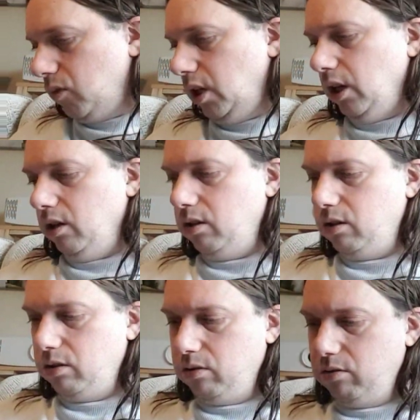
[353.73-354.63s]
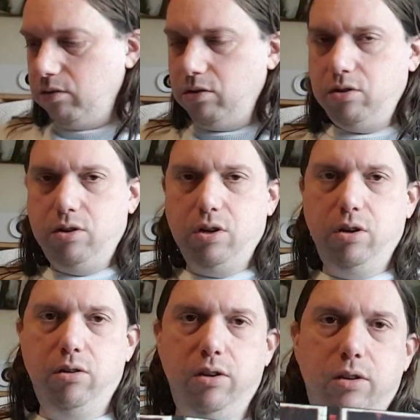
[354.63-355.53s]
yeah, just show
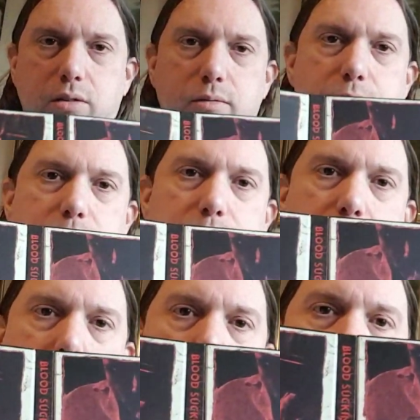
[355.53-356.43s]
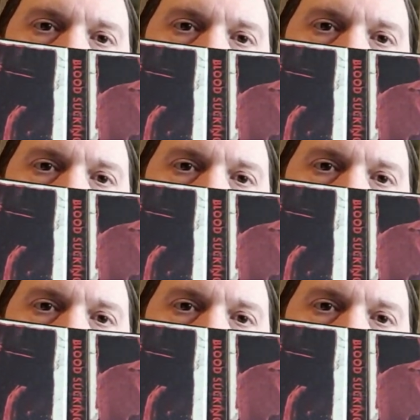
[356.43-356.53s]
you this a bit